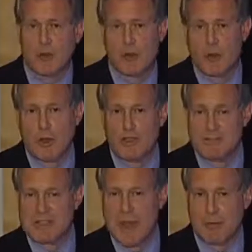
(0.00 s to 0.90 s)
alcohol
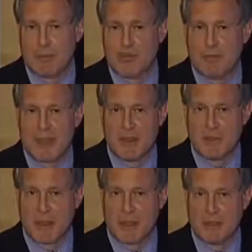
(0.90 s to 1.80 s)
is metabolized by
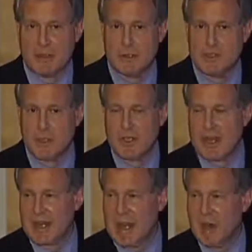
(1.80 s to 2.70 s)
the brain, so you
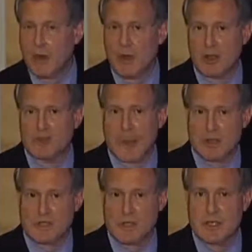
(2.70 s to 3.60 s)
get alcohol
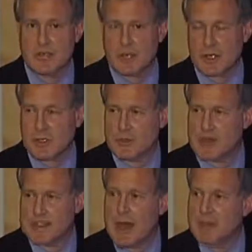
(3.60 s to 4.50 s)
effects.
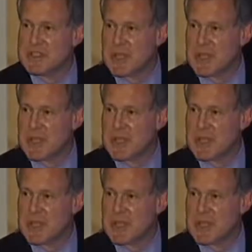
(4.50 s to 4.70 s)
Fructose is not